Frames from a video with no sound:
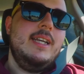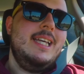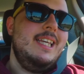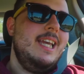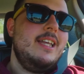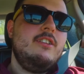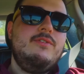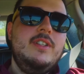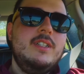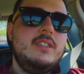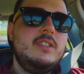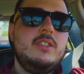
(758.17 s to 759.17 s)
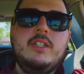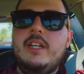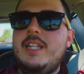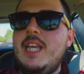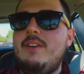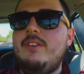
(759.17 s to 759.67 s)
yeah, their field is
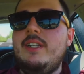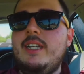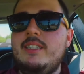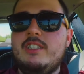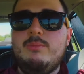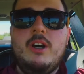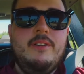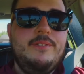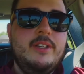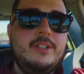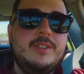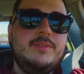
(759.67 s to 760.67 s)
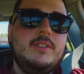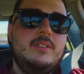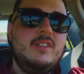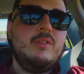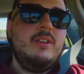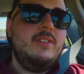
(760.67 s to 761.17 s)
good. They have a nice small field for
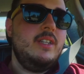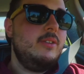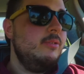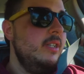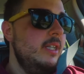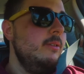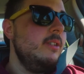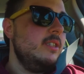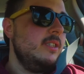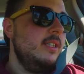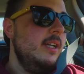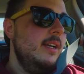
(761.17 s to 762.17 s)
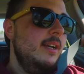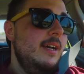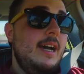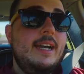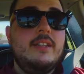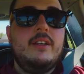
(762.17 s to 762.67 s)
3v3, which
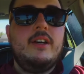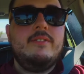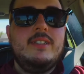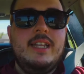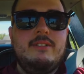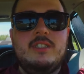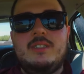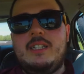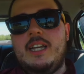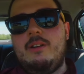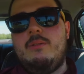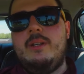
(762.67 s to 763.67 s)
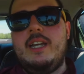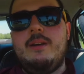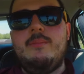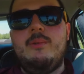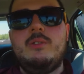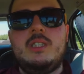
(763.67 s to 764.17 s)
I loved. That was kind of where we
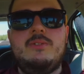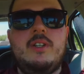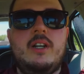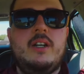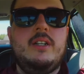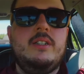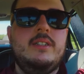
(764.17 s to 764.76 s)
got most of our